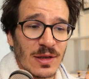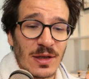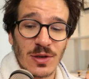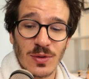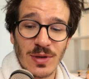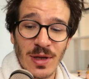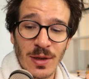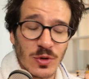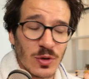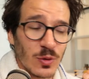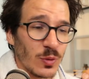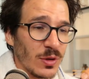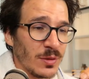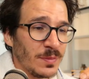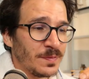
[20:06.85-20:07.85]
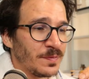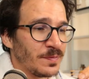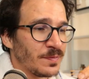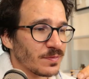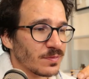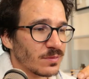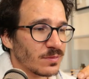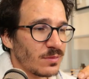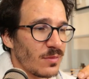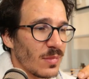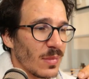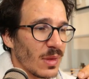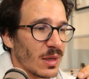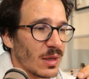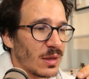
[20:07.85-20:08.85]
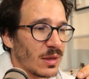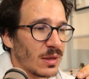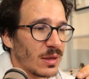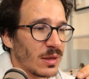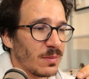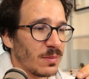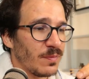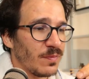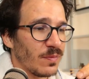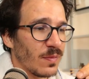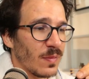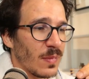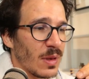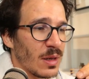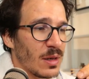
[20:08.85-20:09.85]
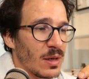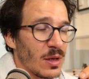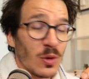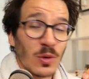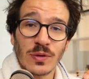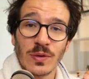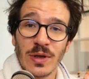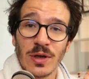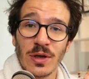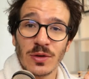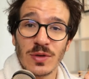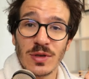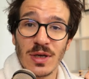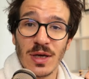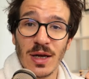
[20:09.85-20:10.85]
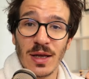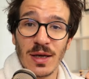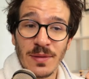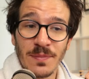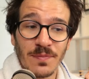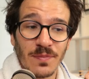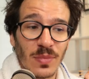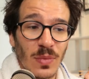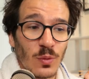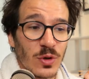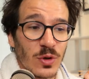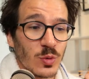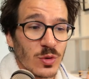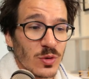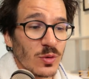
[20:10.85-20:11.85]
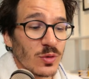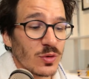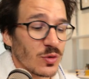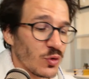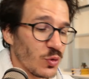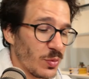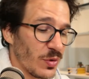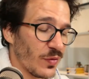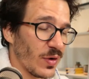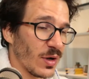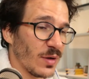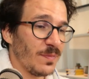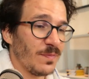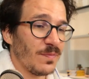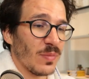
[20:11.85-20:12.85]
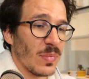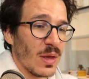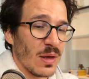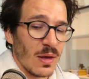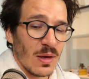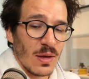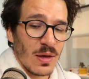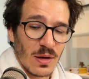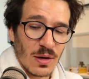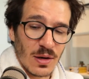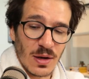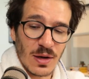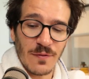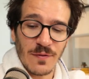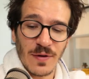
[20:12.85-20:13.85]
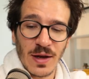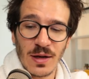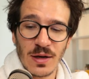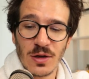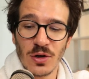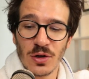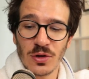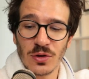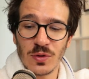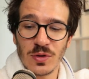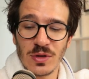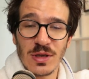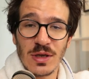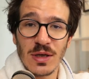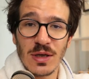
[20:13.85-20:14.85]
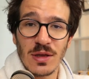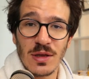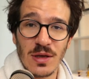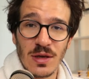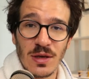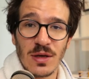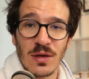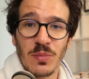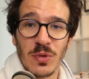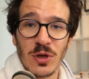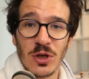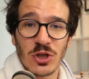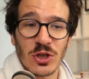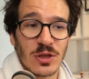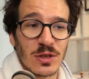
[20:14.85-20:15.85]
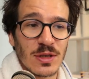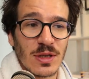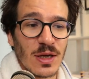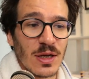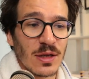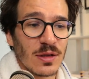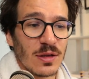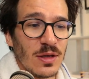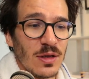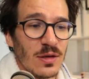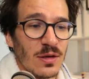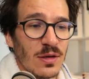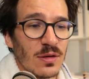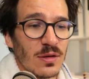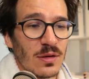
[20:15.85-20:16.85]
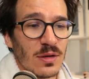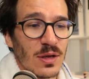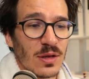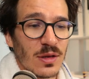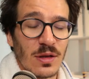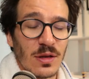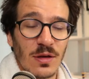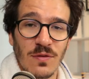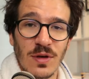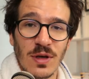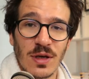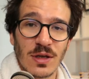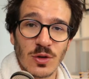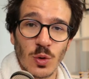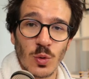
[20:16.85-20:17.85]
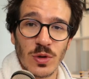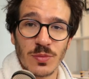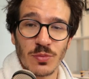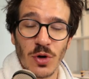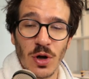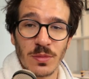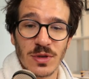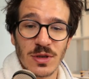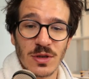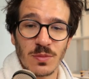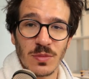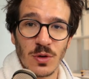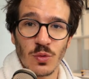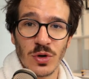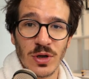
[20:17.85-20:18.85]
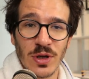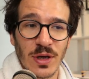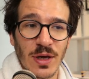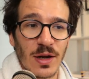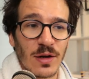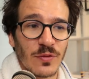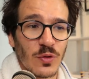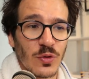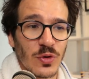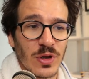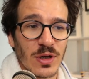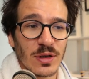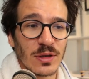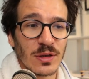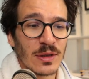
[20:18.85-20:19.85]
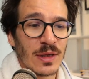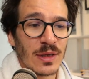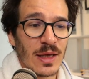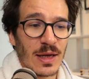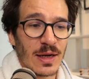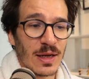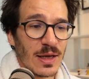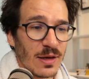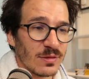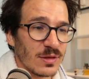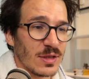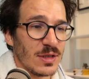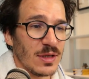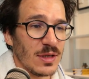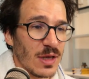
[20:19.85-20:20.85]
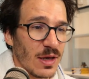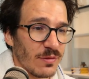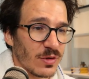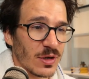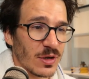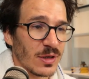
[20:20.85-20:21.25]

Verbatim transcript: So that was cool. Um, also, I got to see LA, which was also super fun. I finally got to see the beaches that the that TV has always promised me were in California, and I haven't seen ever.